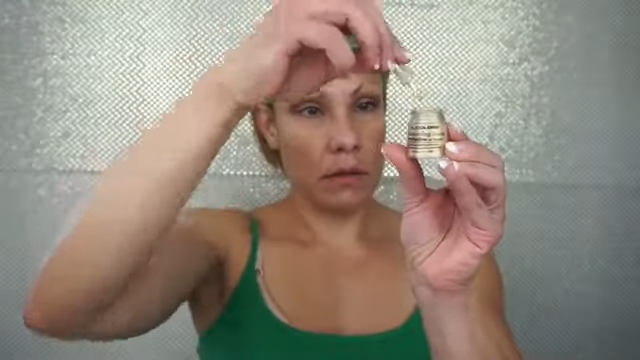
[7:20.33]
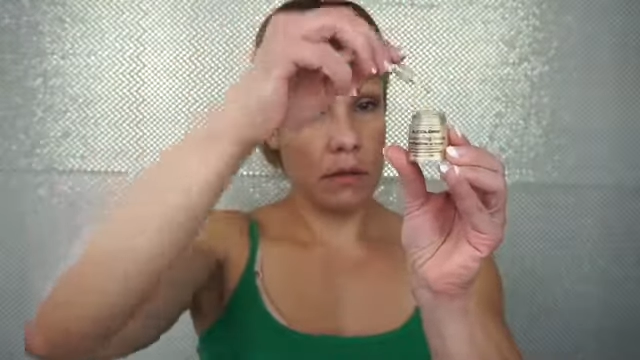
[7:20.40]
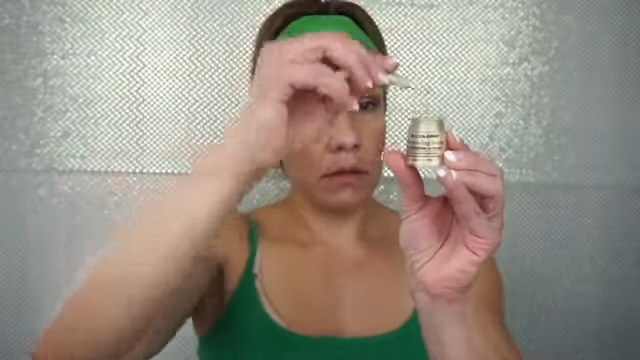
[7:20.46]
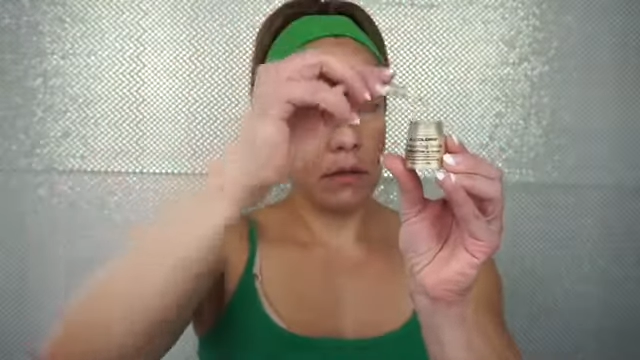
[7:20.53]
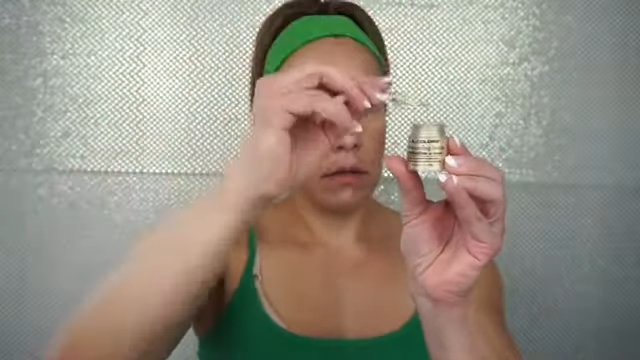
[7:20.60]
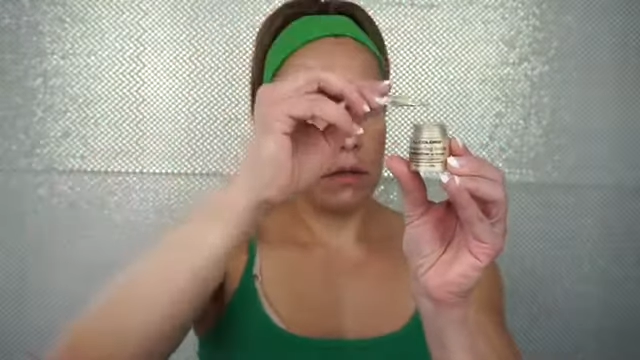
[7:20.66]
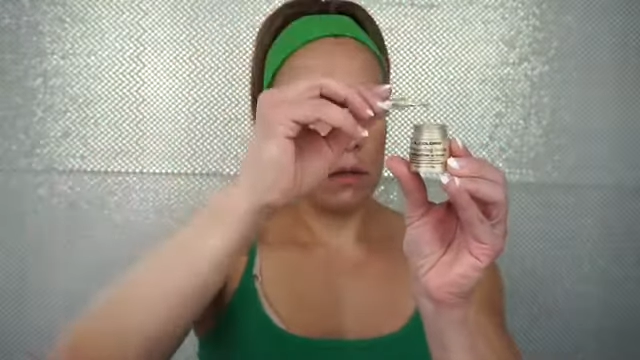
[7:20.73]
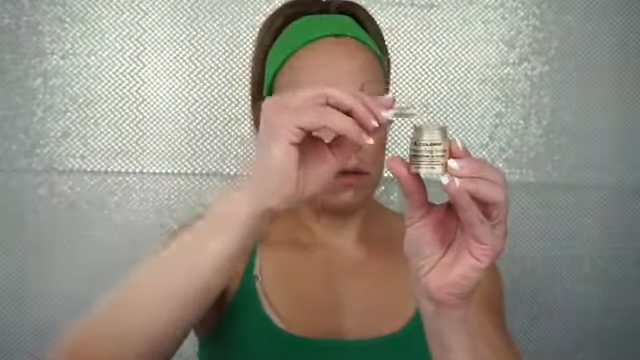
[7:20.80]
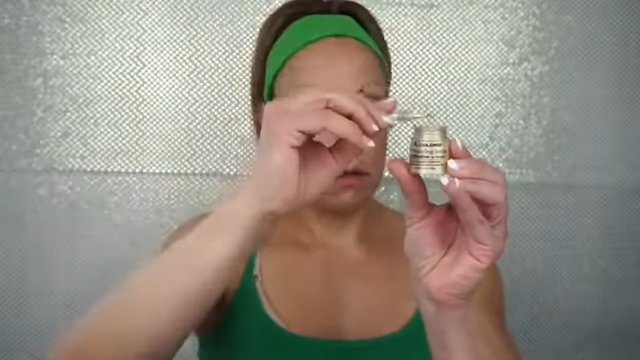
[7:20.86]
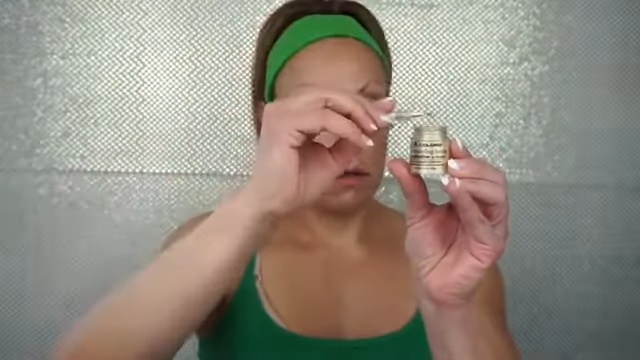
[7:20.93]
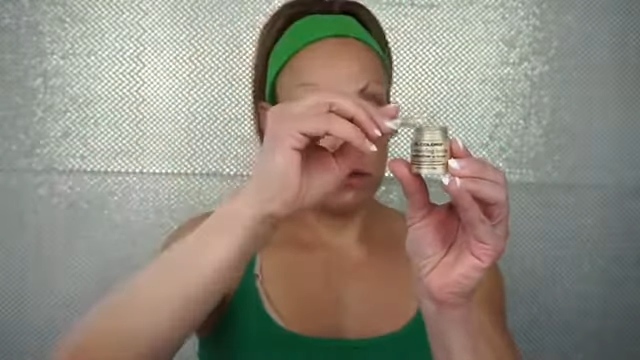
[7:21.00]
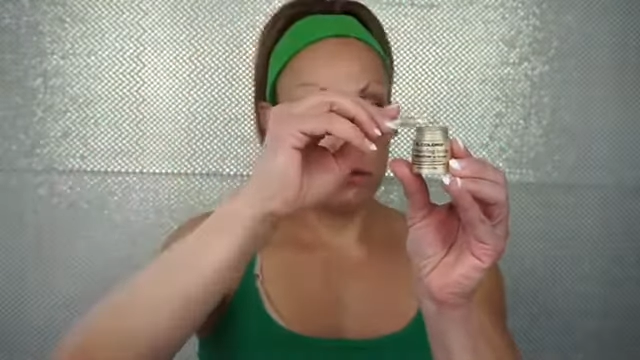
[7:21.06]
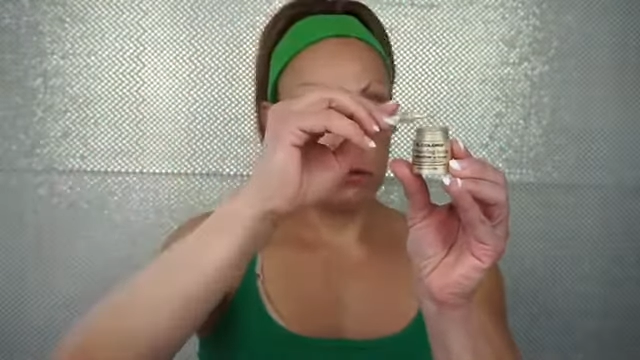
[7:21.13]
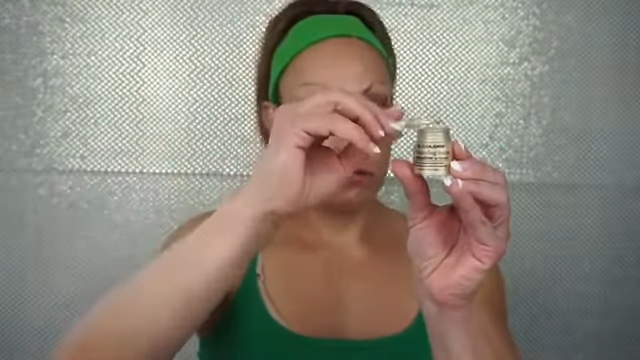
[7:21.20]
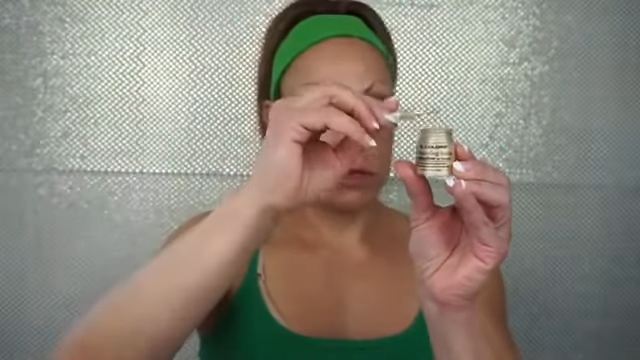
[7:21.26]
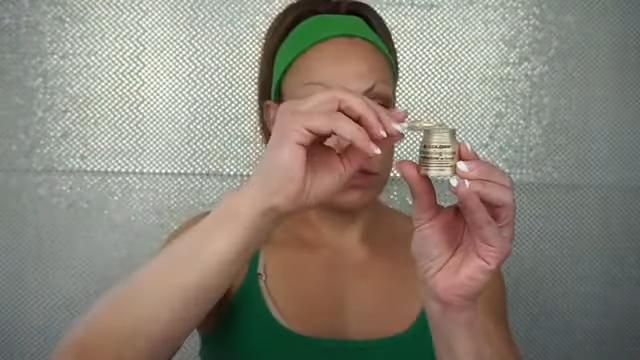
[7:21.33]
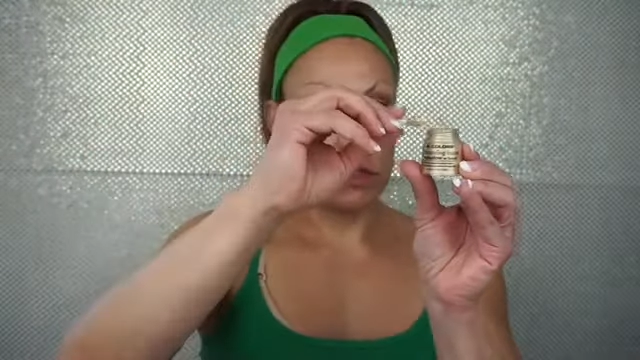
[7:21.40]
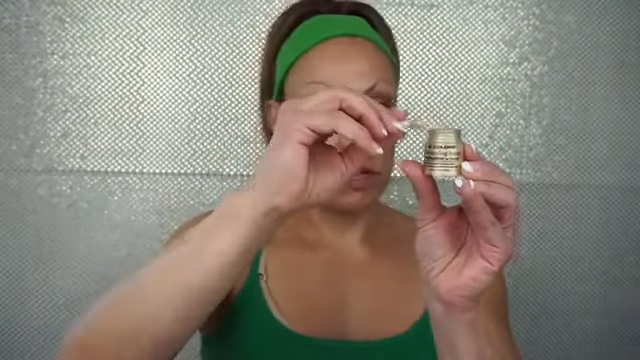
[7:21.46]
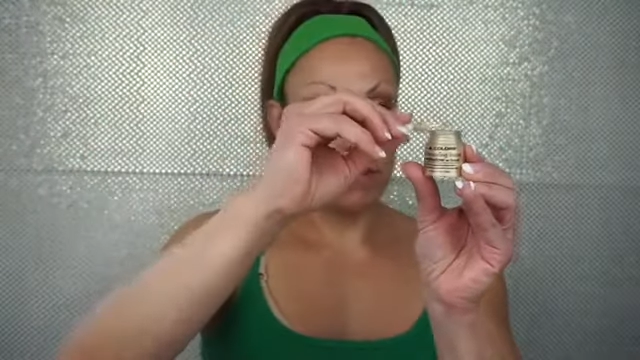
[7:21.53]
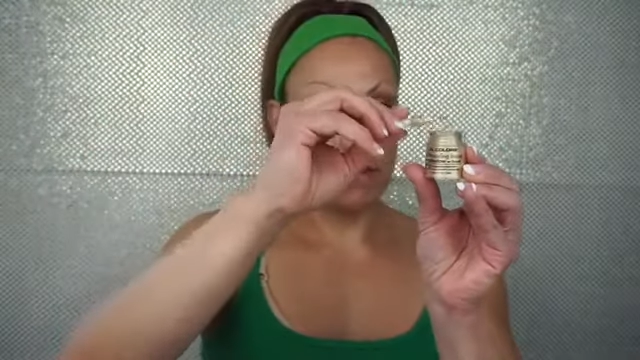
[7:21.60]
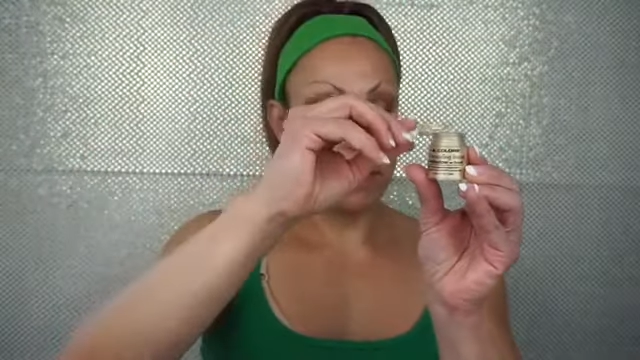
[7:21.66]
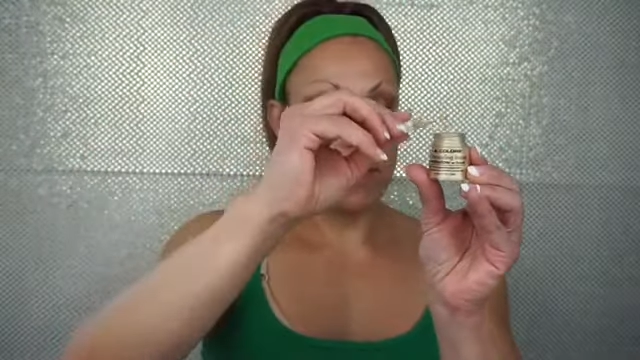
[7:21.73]
I'm gonna
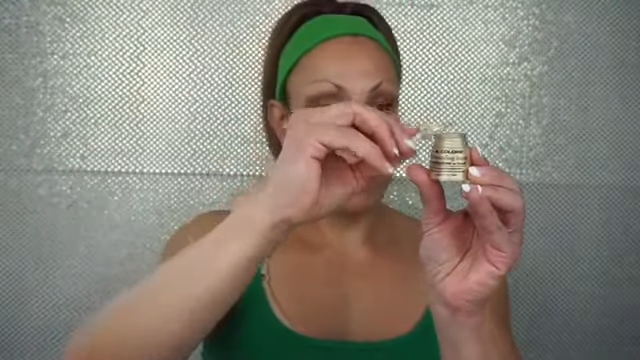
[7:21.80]
tap the